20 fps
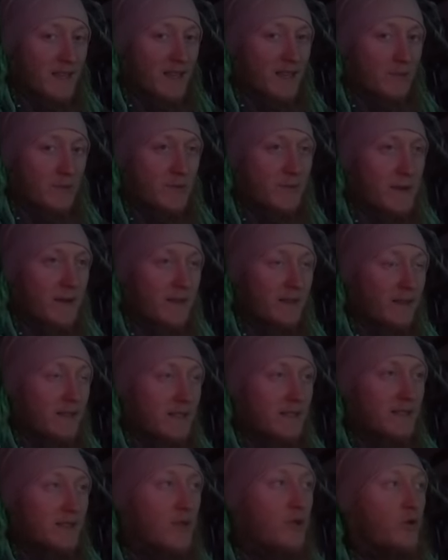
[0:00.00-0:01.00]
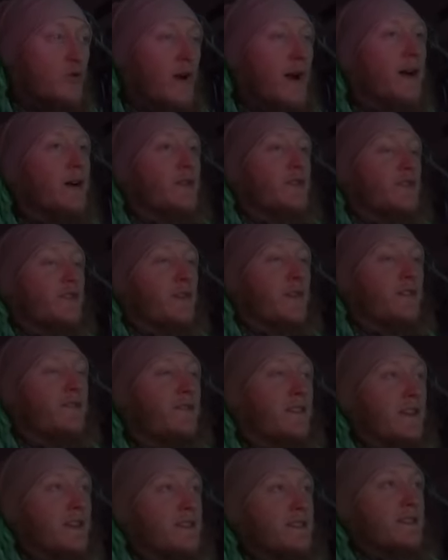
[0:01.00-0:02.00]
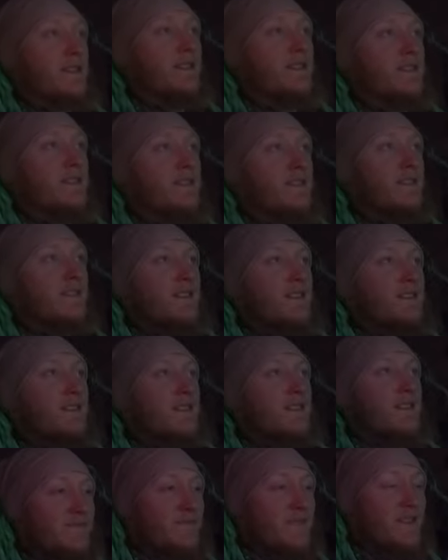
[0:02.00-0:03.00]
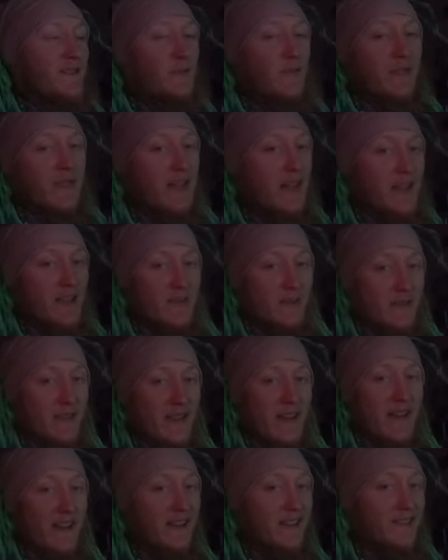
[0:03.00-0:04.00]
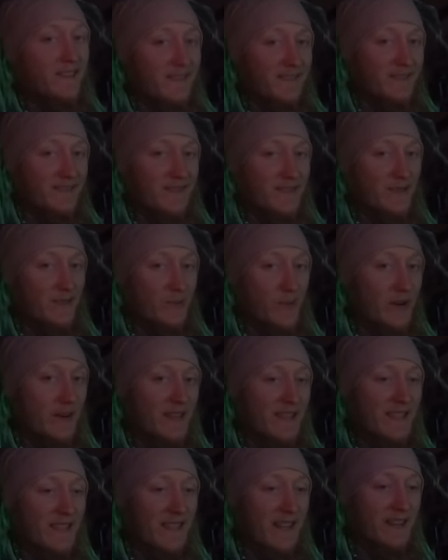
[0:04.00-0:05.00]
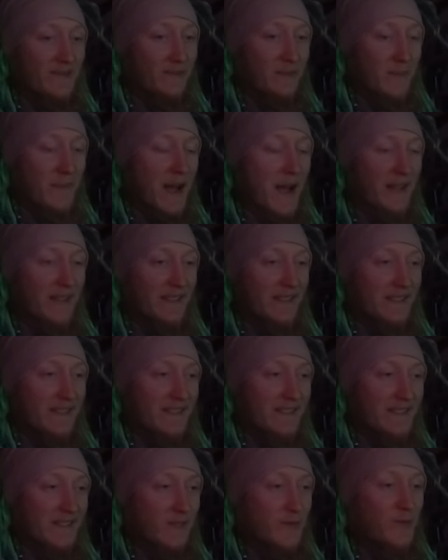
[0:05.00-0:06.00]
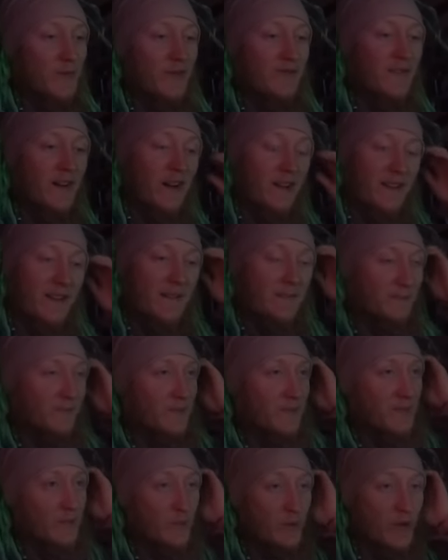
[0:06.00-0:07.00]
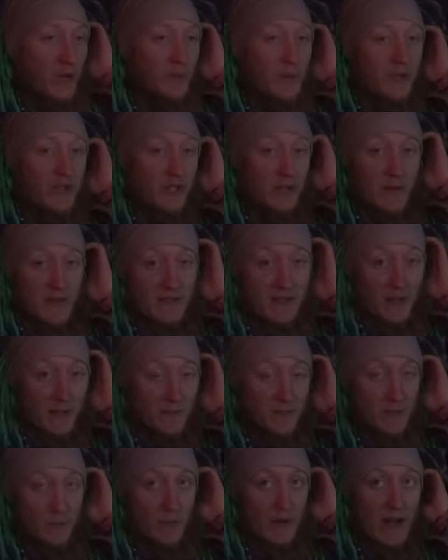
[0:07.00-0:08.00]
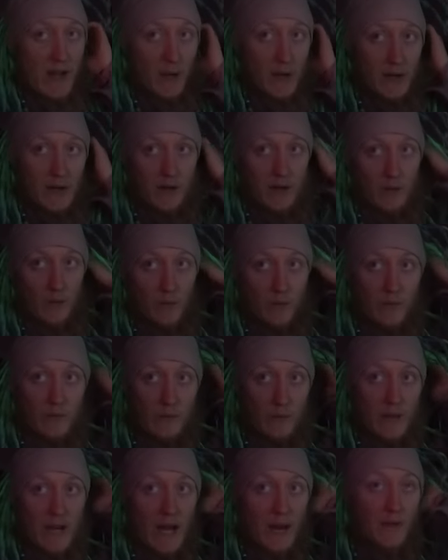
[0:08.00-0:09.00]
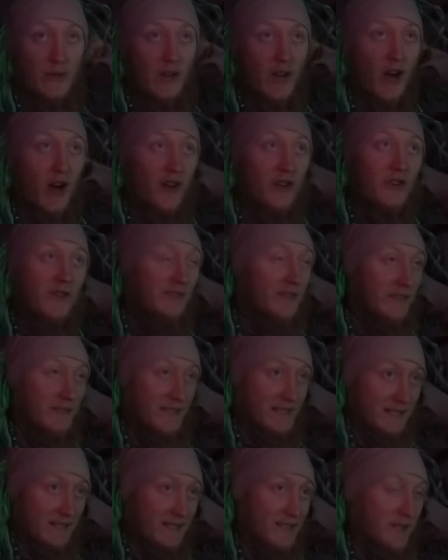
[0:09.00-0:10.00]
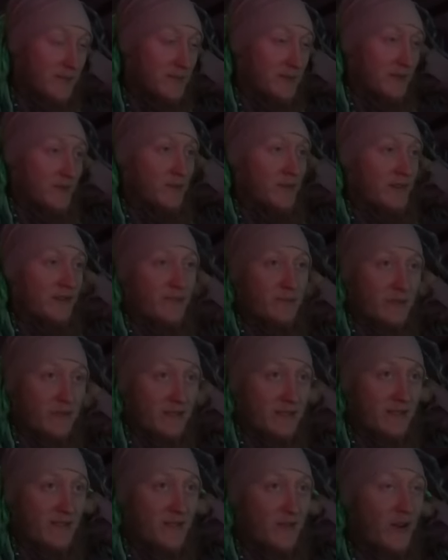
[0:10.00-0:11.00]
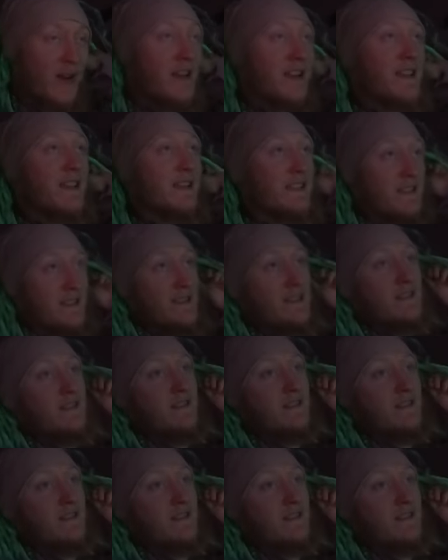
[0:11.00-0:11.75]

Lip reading: We spend like 2 hours trying to fix this. If you were there, you were there. You witnessed that madness. It was really fun. We got a bunch of new subs. We've now got 156 subs on Twitch, which is crazy.